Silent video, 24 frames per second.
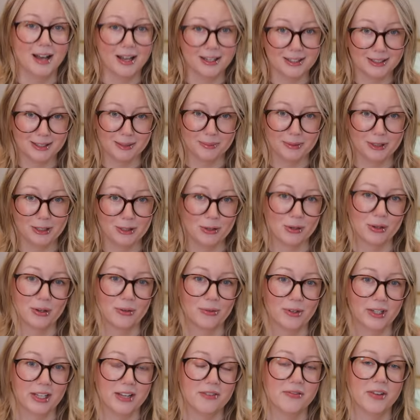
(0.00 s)
not something you
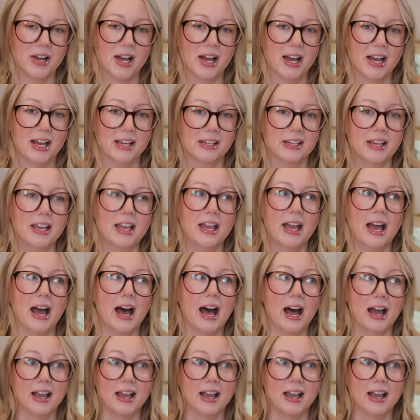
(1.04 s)
can really find.